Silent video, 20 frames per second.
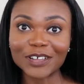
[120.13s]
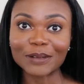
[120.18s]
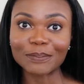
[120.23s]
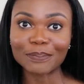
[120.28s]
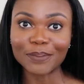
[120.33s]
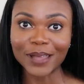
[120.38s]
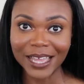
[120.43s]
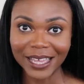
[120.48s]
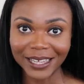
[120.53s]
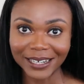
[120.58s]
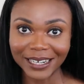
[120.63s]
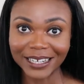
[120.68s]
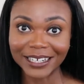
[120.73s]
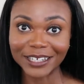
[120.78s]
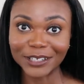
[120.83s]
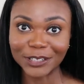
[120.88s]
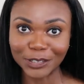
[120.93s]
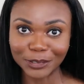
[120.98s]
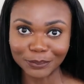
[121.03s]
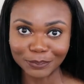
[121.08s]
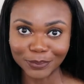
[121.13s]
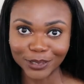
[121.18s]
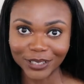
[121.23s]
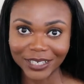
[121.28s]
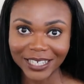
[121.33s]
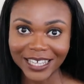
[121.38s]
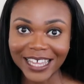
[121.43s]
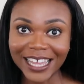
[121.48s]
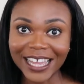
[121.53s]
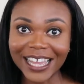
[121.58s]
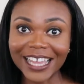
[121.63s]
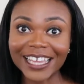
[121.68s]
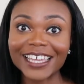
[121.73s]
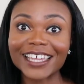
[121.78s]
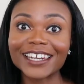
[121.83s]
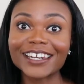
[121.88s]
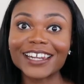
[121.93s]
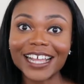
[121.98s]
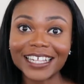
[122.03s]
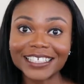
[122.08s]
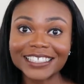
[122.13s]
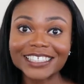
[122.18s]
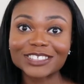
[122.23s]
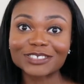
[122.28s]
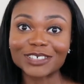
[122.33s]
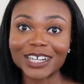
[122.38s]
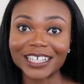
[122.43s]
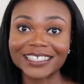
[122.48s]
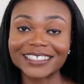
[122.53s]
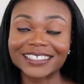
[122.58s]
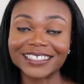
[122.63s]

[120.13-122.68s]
a pen and a notebook. I cannot stress